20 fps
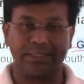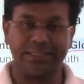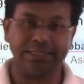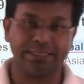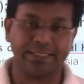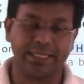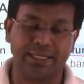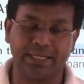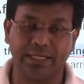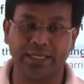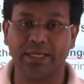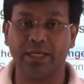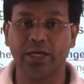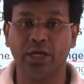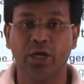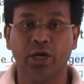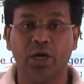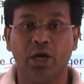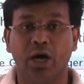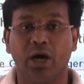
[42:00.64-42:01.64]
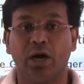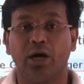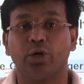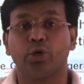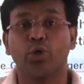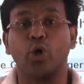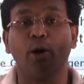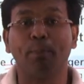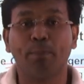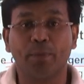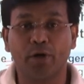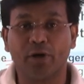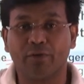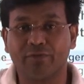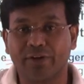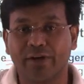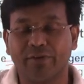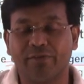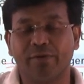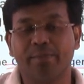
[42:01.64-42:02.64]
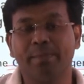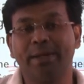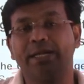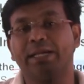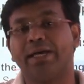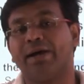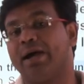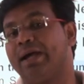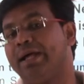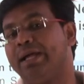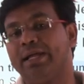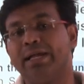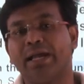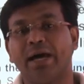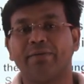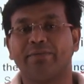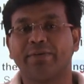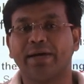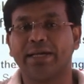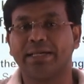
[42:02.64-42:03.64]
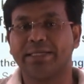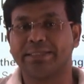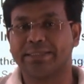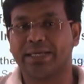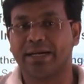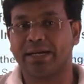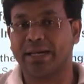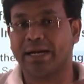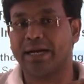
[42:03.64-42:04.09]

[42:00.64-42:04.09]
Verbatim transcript: recently a topple of government in Afghanistan.